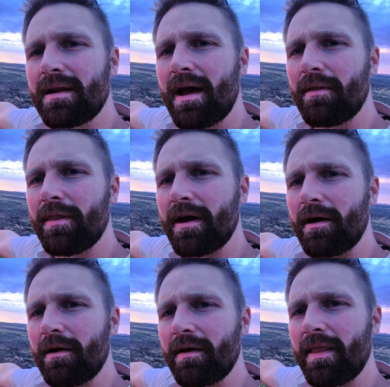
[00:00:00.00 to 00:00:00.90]
down
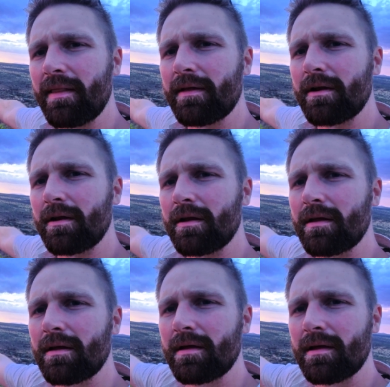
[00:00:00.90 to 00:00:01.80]
there, and that little,
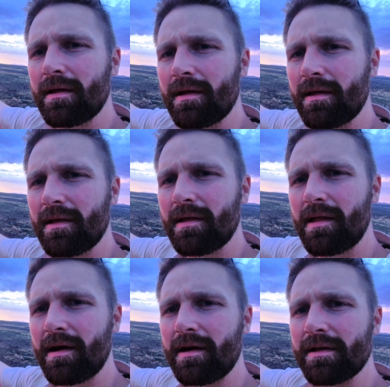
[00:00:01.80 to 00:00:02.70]

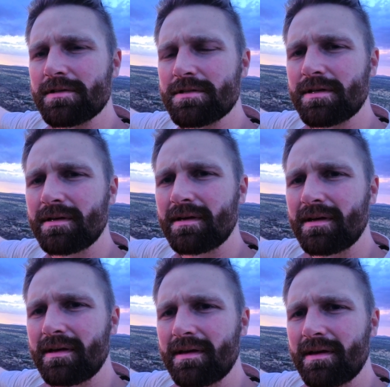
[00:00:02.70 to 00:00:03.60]
there it is,
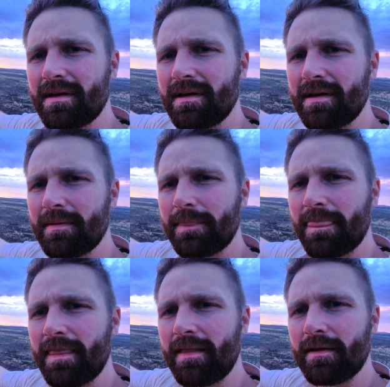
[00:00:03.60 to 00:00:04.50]

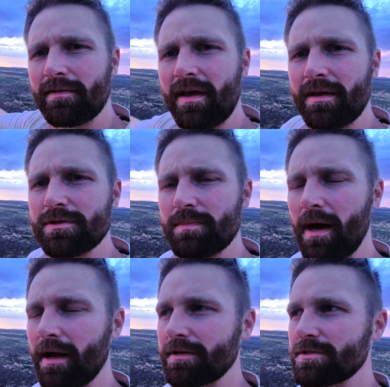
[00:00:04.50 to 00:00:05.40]
that little tan
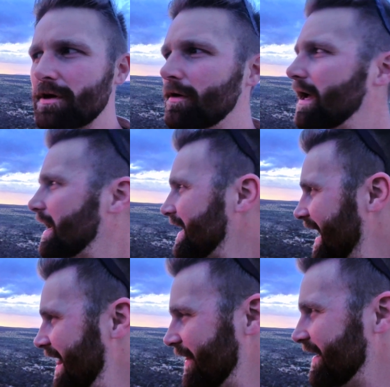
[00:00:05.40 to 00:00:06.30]
spot. So
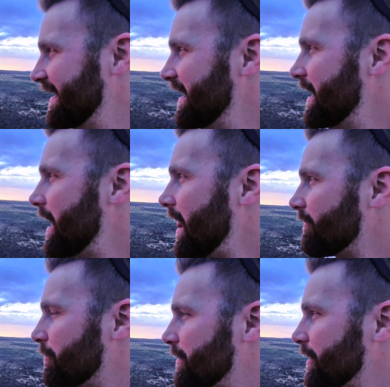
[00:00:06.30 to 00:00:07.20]
I'll
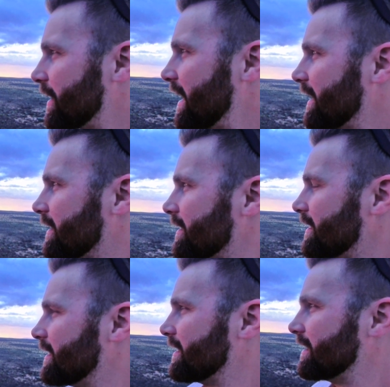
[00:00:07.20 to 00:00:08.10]
have a pretty good hike
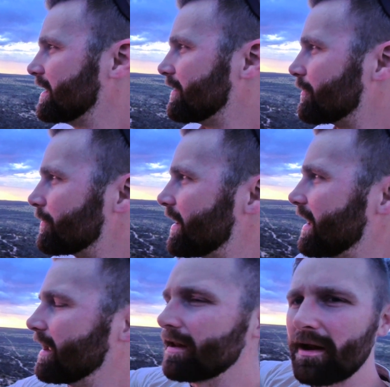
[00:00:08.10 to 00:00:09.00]
in the
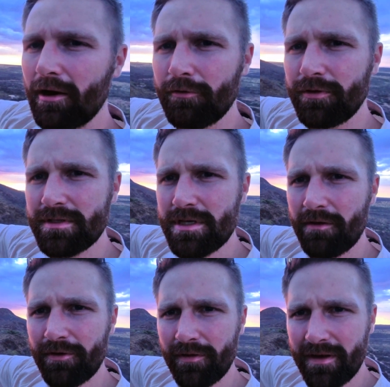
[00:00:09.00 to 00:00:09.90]
rain, and I don't know if you can see
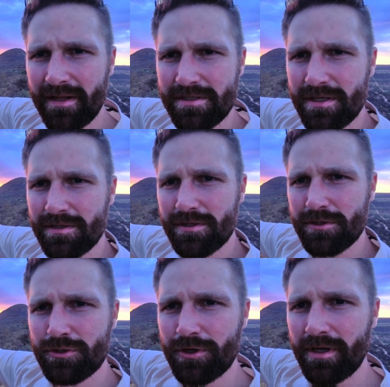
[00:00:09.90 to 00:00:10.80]
off there in the distance
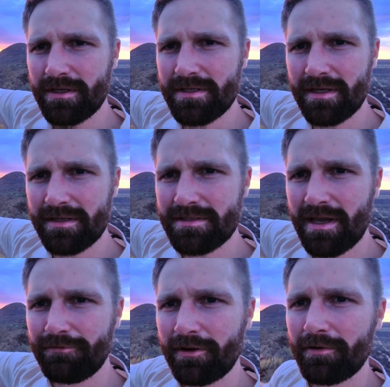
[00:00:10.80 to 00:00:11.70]
the streaks. It is
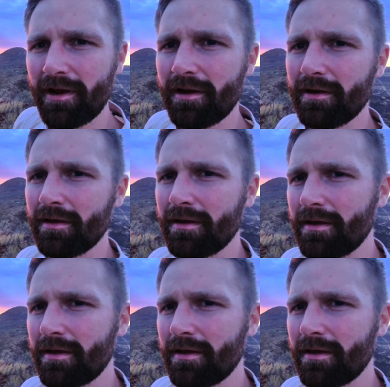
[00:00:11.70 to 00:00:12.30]
definitely raining,